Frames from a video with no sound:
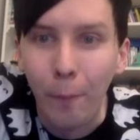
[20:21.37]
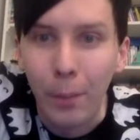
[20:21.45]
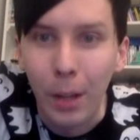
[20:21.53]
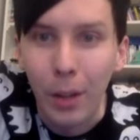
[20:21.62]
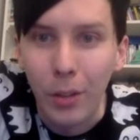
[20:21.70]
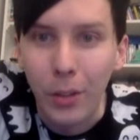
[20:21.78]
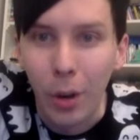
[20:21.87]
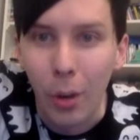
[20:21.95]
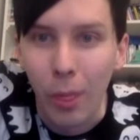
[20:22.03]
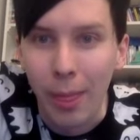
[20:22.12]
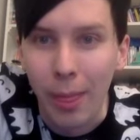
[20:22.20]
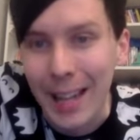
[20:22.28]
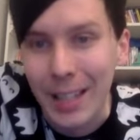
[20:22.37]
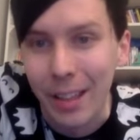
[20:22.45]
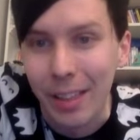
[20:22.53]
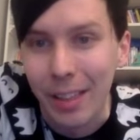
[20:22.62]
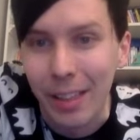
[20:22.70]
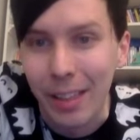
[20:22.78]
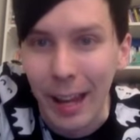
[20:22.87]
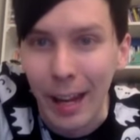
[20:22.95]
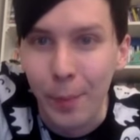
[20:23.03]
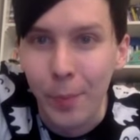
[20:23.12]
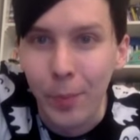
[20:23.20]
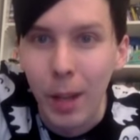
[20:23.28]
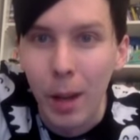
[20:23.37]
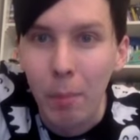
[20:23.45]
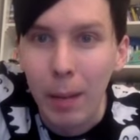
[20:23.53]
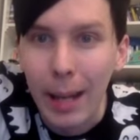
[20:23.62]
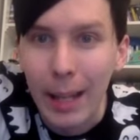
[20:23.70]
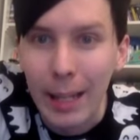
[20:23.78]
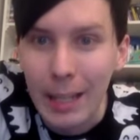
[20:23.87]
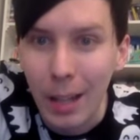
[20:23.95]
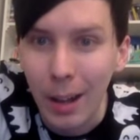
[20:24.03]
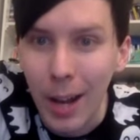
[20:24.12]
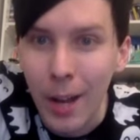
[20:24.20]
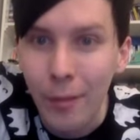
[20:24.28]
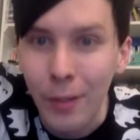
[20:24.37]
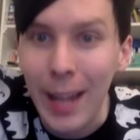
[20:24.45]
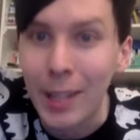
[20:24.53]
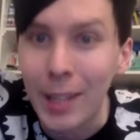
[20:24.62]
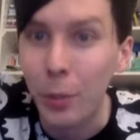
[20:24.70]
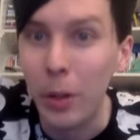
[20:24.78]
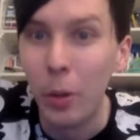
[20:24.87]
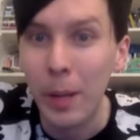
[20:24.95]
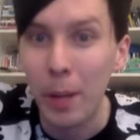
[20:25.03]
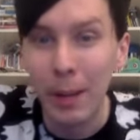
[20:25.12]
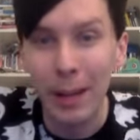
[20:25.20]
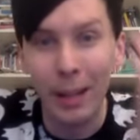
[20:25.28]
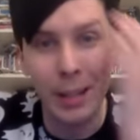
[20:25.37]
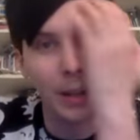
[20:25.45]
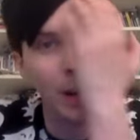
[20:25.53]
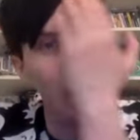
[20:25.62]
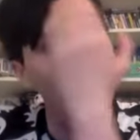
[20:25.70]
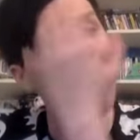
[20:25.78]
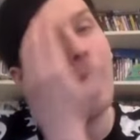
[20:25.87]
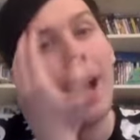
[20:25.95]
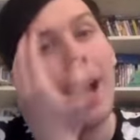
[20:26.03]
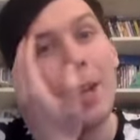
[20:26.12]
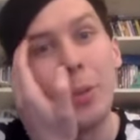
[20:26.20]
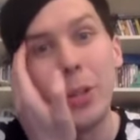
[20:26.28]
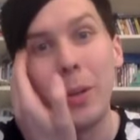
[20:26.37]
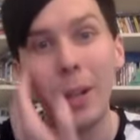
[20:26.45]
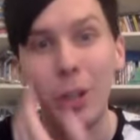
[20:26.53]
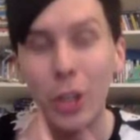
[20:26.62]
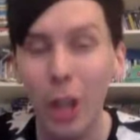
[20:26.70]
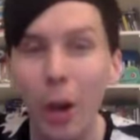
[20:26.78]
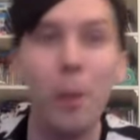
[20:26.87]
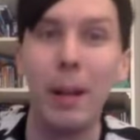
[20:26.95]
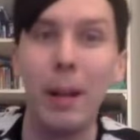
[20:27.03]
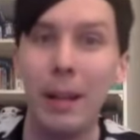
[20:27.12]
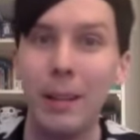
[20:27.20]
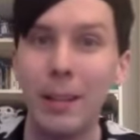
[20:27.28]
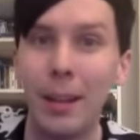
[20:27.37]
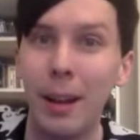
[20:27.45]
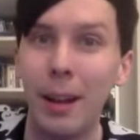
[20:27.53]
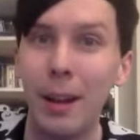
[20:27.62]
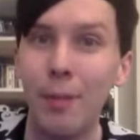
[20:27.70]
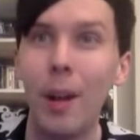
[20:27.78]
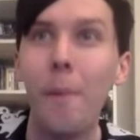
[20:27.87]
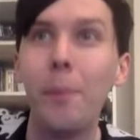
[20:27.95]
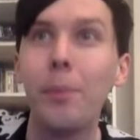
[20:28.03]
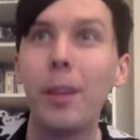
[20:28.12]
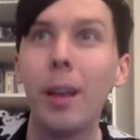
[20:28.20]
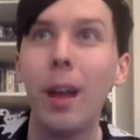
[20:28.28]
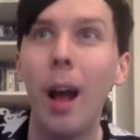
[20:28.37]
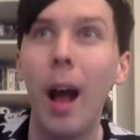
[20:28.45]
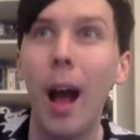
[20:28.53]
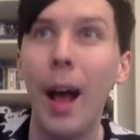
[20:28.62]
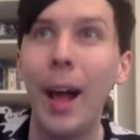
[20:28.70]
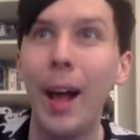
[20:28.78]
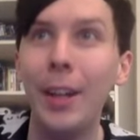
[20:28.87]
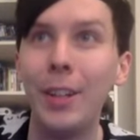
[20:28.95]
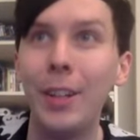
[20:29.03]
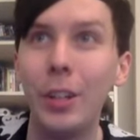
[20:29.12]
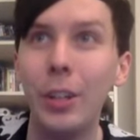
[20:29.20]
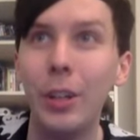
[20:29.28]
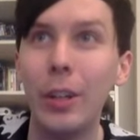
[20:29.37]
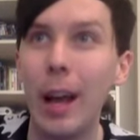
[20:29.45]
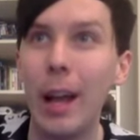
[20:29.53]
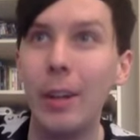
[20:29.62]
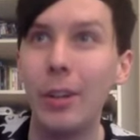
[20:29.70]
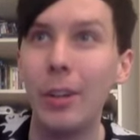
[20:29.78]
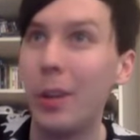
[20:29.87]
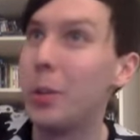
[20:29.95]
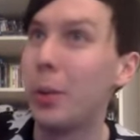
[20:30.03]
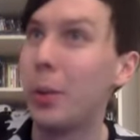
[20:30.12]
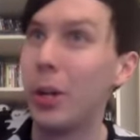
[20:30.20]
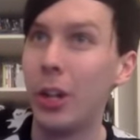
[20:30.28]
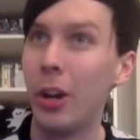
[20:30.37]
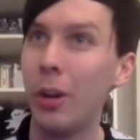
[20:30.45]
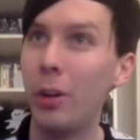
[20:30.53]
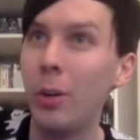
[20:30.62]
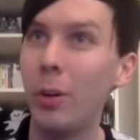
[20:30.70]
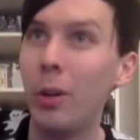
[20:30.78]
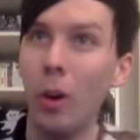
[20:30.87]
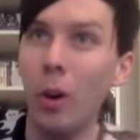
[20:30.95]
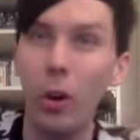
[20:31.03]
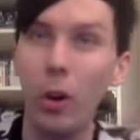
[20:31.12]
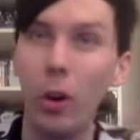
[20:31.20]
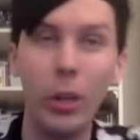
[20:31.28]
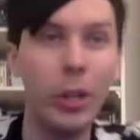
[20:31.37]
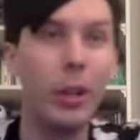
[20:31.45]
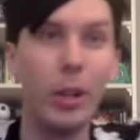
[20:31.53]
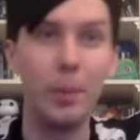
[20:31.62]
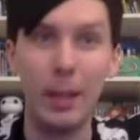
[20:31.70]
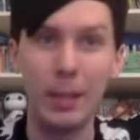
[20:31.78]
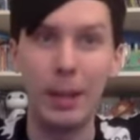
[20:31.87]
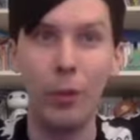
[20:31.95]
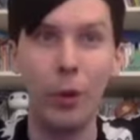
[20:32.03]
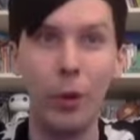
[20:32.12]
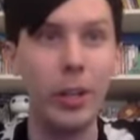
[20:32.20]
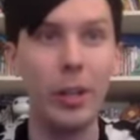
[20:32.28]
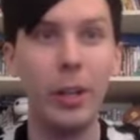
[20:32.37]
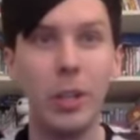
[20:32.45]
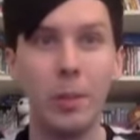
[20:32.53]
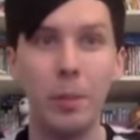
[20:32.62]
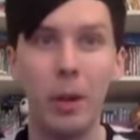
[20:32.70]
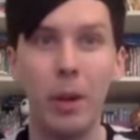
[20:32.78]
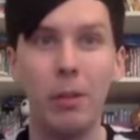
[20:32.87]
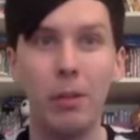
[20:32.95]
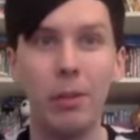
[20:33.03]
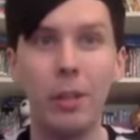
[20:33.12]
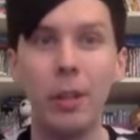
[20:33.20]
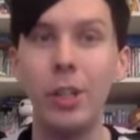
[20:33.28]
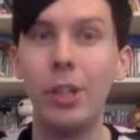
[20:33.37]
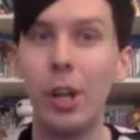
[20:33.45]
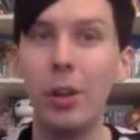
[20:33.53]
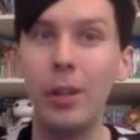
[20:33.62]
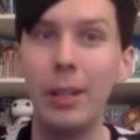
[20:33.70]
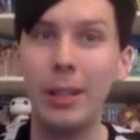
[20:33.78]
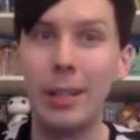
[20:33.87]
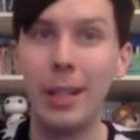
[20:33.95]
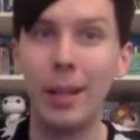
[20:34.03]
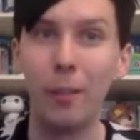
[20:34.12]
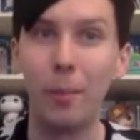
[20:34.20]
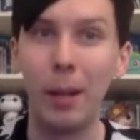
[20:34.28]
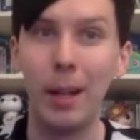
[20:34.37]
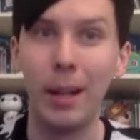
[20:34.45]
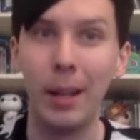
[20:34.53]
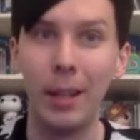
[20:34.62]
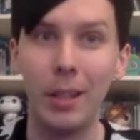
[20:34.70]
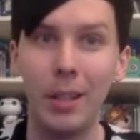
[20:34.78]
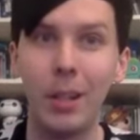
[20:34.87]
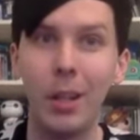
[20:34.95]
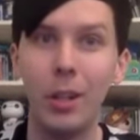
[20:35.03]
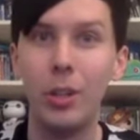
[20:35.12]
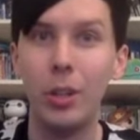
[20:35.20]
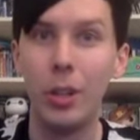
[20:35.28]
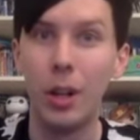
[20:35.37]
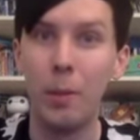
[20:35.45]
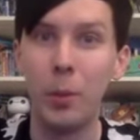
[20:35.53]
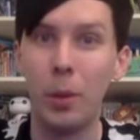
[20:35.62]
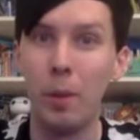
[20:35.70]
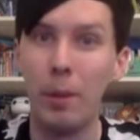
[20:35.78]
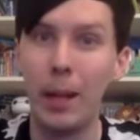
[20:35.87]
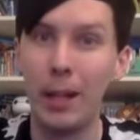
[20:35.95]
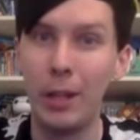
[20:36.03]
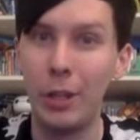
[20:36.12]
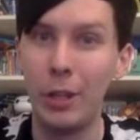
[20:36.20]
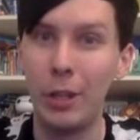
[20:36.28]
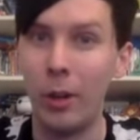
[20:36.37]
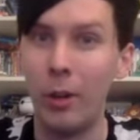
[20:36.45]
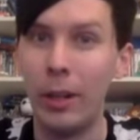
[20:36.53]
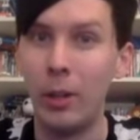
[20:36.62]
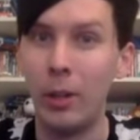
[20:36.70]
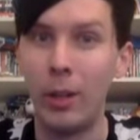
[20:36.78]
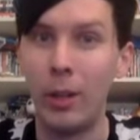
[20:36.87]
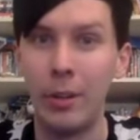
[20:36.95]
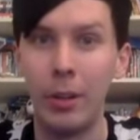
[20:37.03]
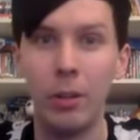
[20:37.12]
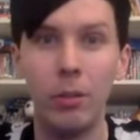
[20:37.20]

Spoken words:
So that's the thing. Playlist Live? Yes, we will be at Playlist Live. And we're doing a show at Playlist Live. And you can go to our show, or you can go to Playlist Live, or you can go to both. You don't need a ticket for Playlist to come to our Playlist show in Orlando.